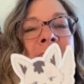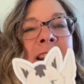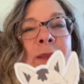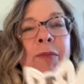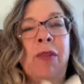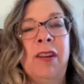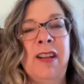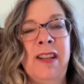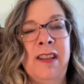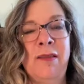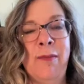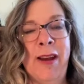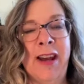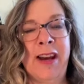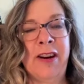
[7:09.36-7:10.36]
I printed
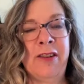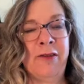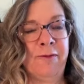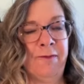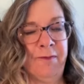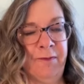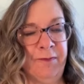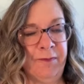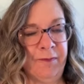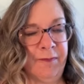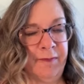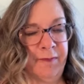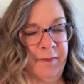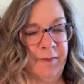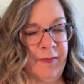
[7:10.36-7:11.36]
them out.
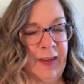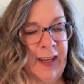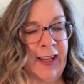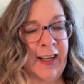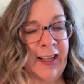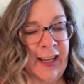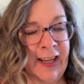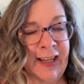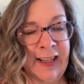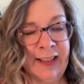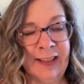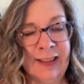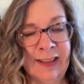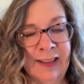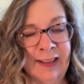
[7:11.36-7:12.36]
And
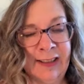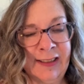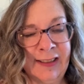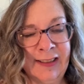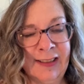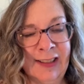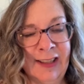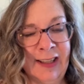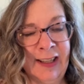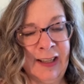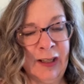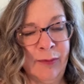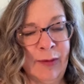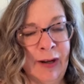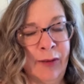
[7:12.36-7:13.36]
again, this is the
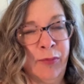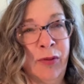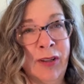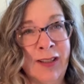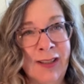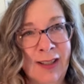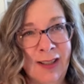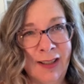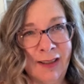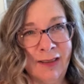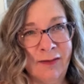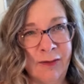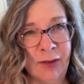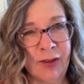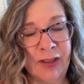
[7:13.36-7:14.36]
thing about printing
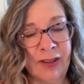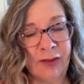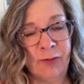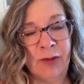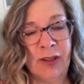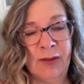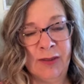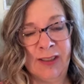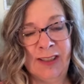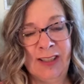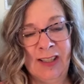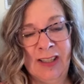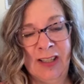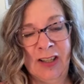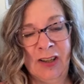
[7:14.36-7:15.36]
versus what you
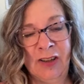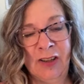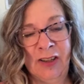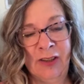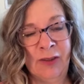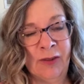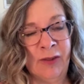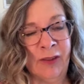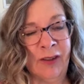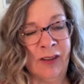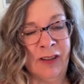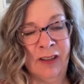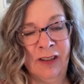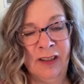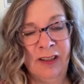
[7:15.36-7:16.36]
see on
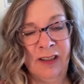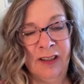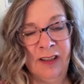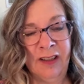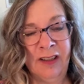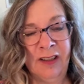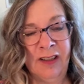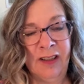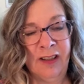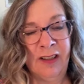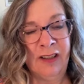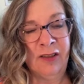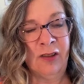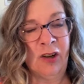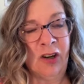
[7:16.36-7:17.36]
your
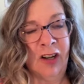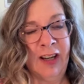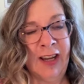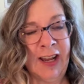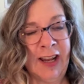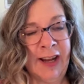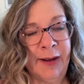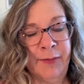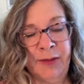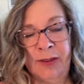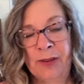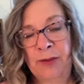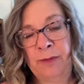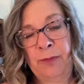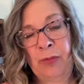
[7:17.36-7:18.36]
drawing app.
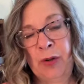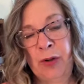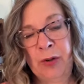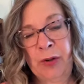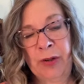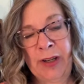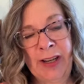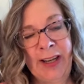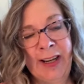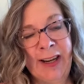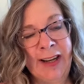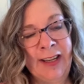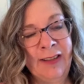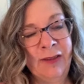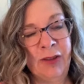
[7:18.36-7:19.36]
So Procreate,
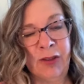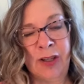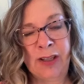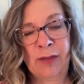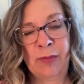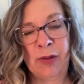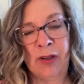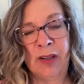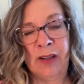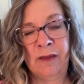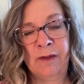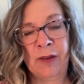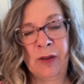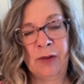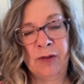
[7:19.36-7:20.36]
I even tried to put it in
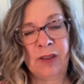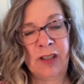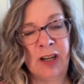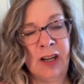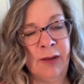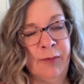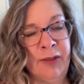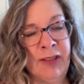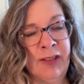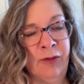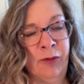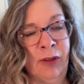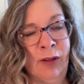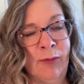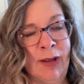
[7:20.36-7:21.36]
Photoshop. It didn't
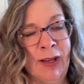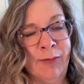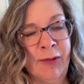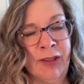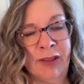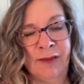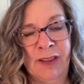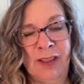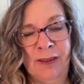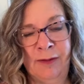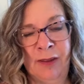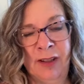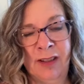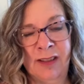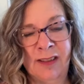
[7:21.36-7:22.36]
really make much of a
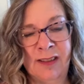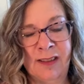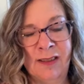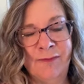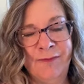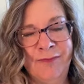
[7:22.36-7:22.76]
difference.